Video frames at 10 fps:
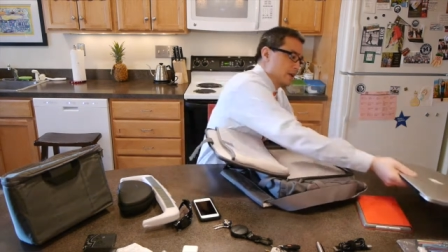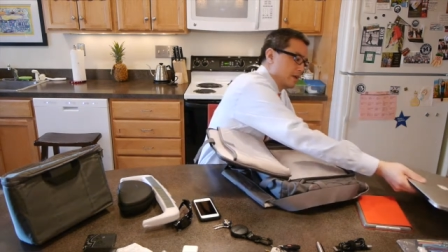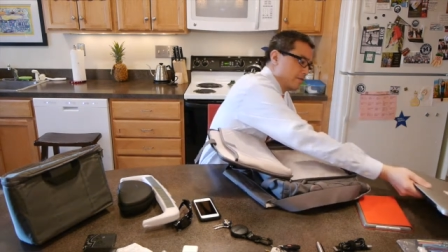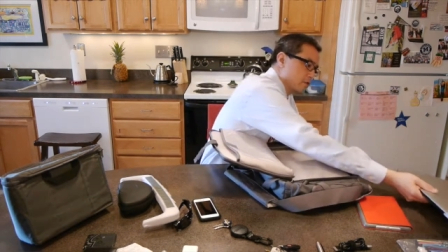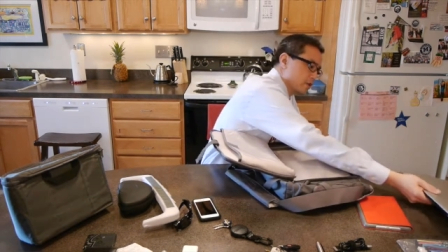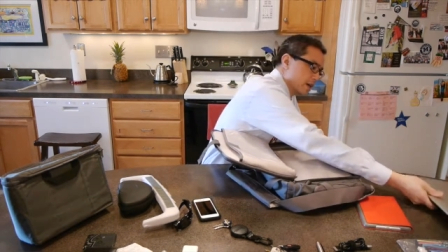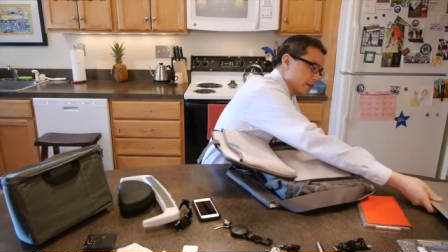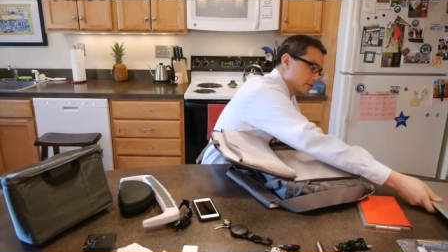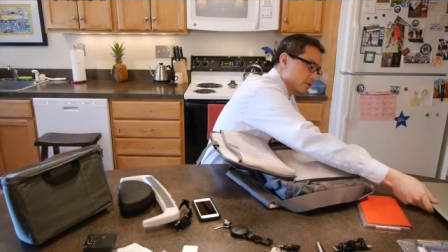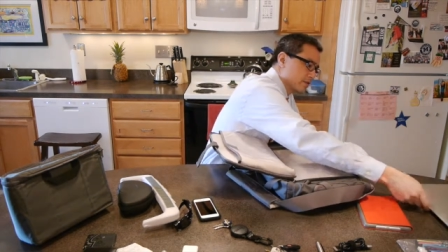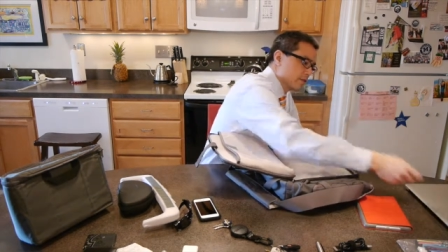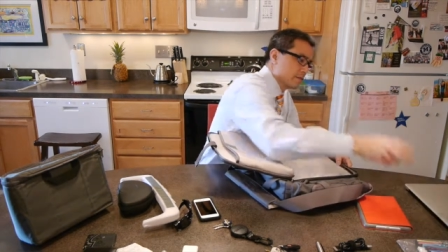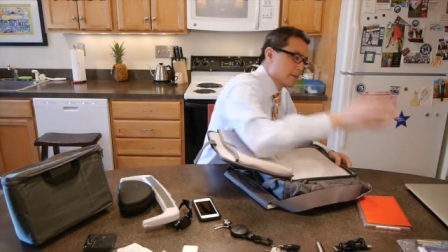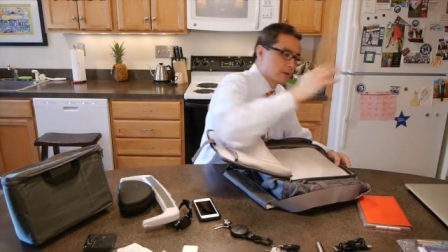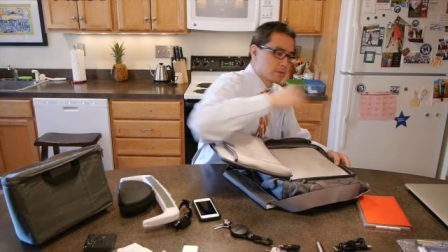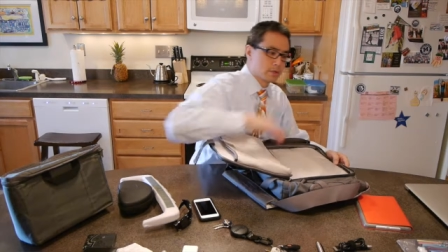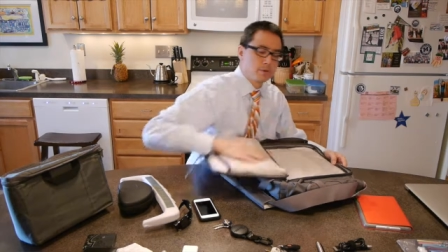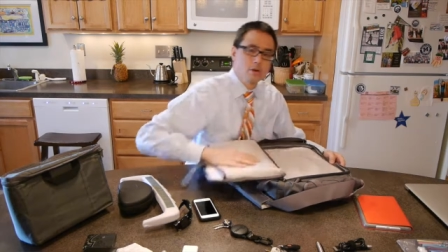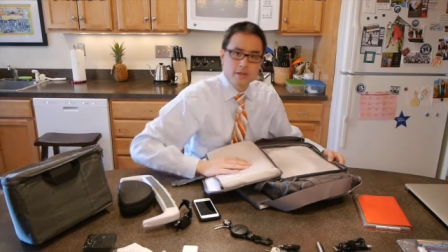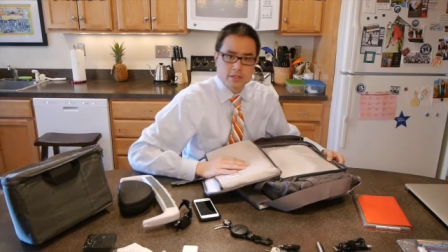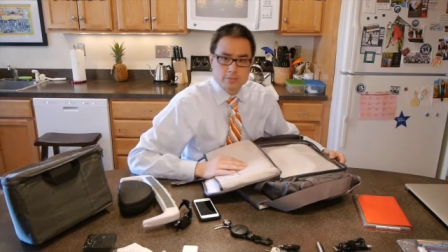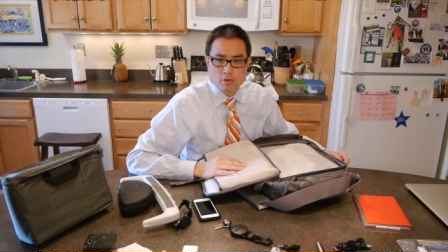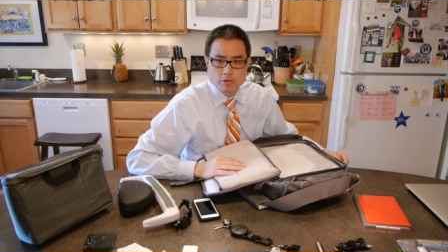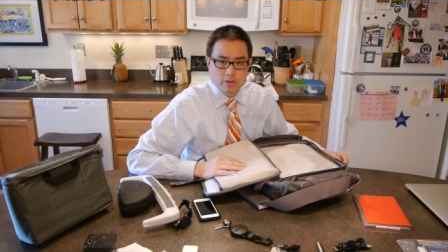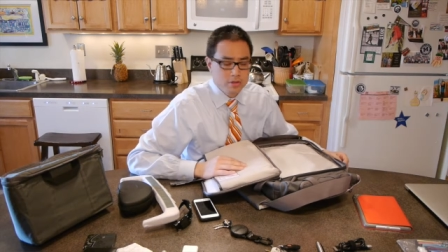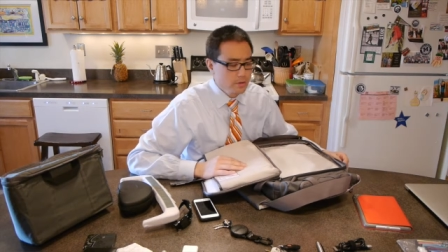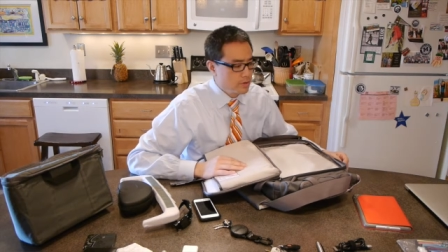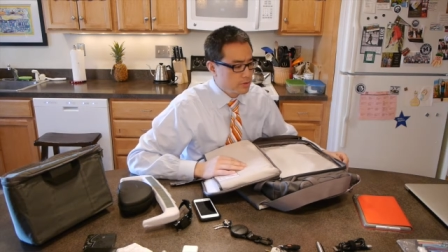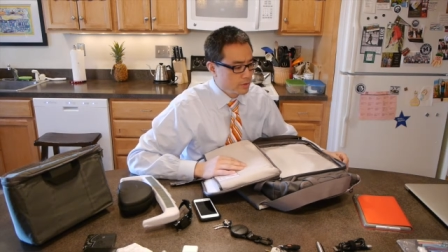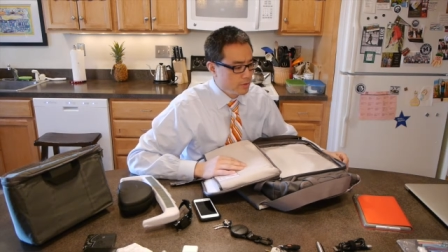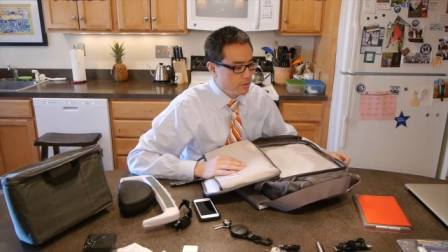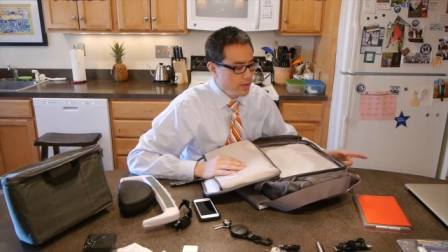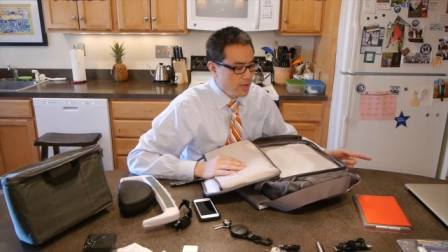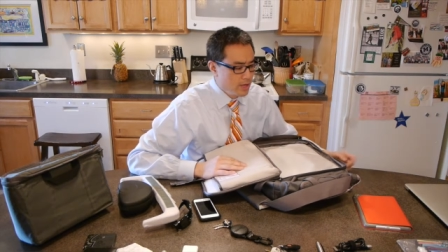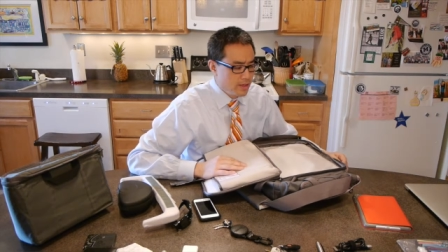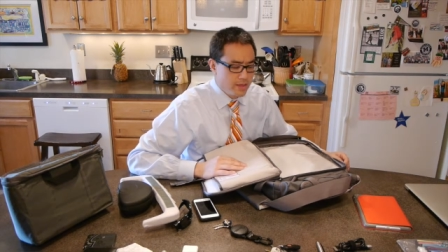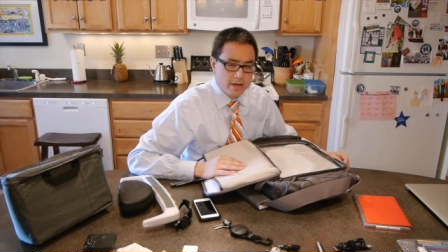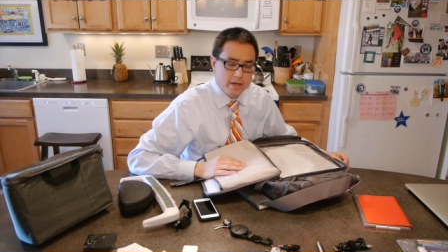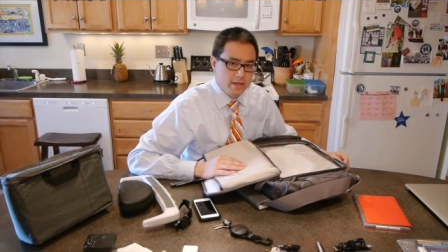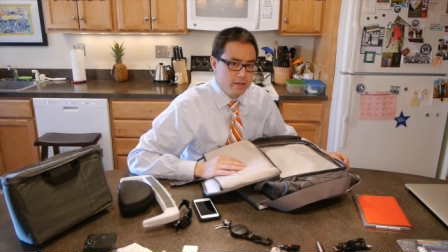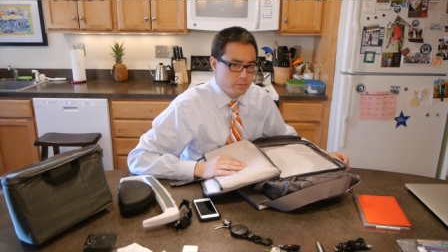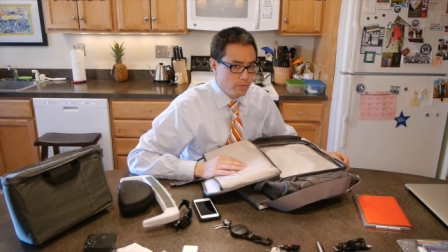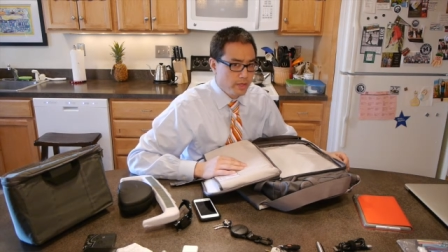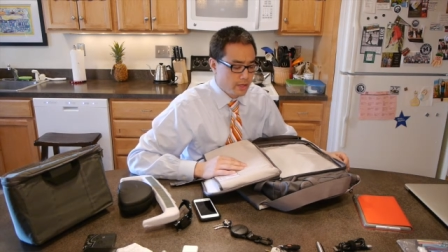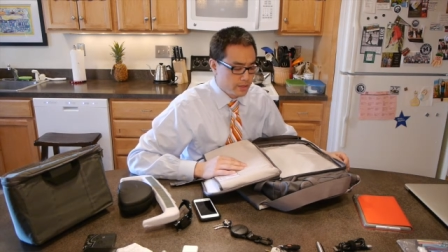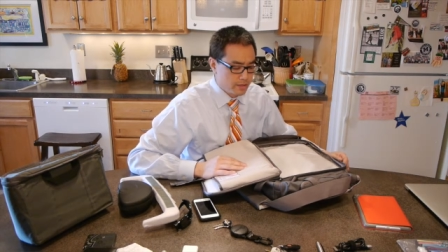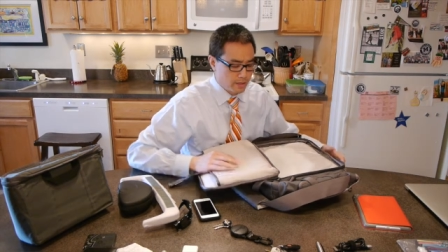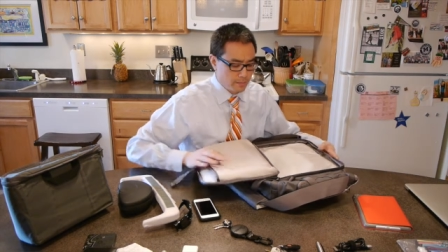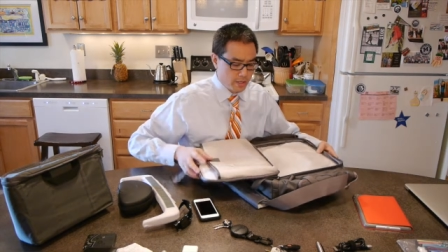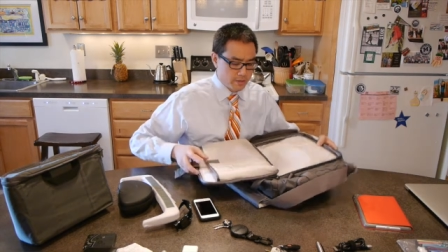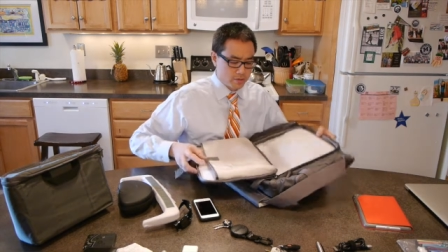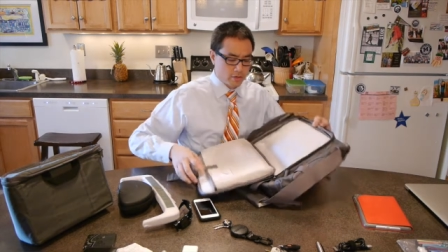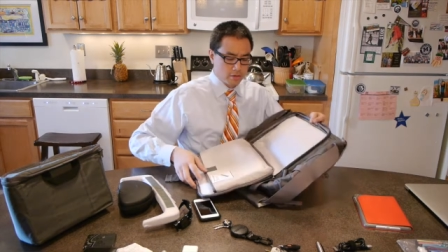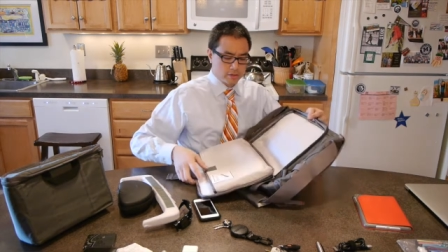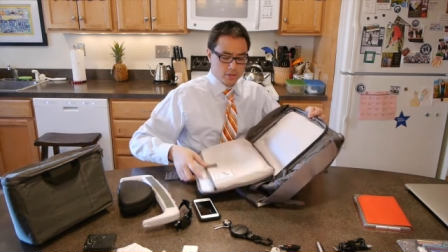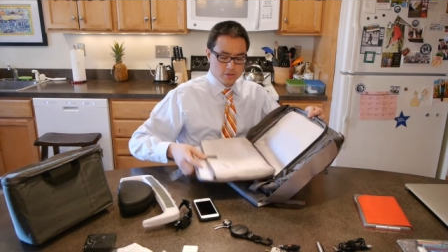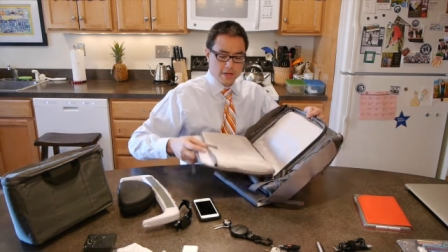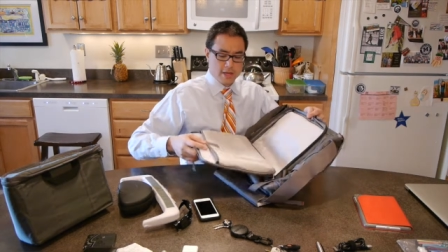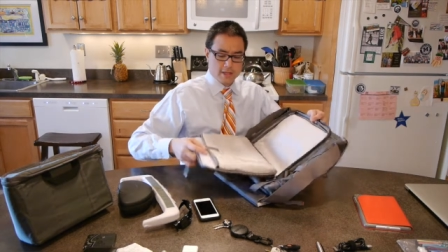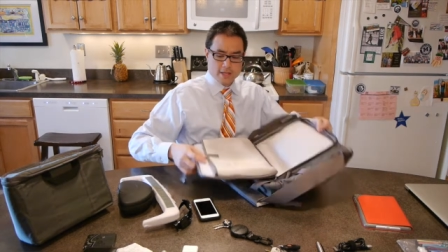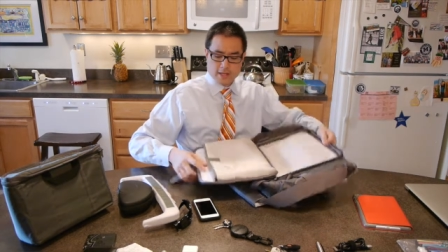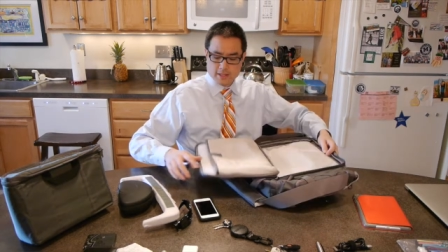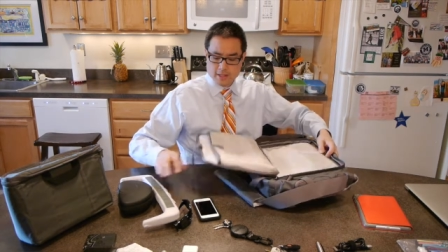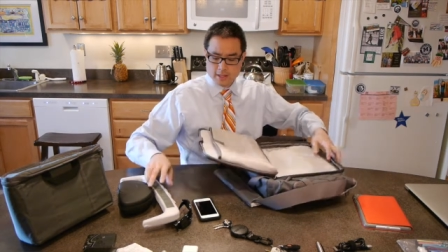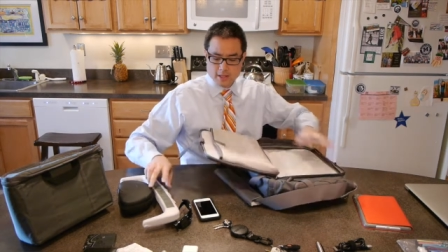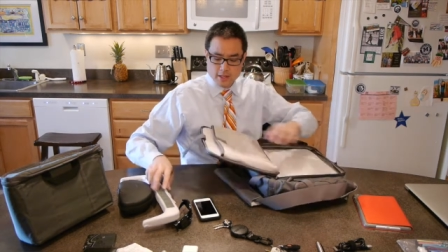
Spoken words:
If you got sort of a MacBook Pro that's more than 2 years old, then it really is going to be a struggle to try to get that thing